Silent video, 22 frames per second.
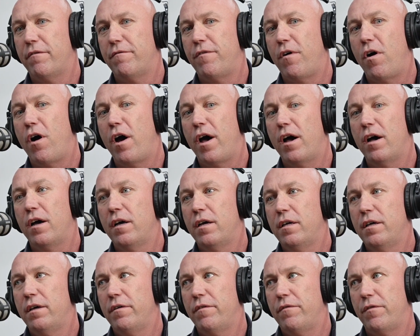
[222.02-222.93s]
that fire
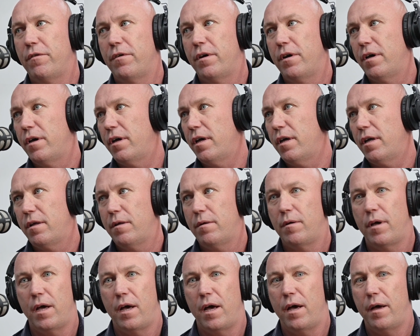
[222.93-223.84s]
for
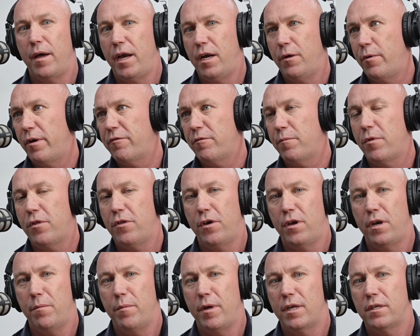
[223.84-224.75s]
anywhere from
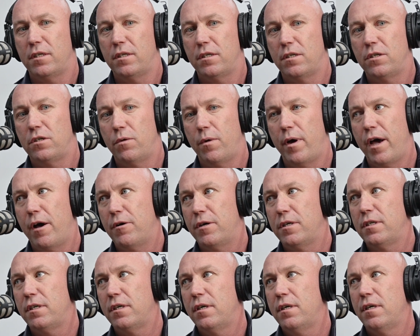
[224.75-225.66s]
30 minutes to 2
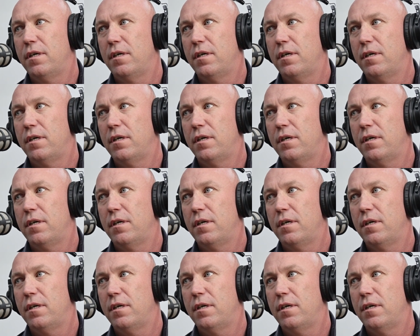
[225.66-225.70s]
hours,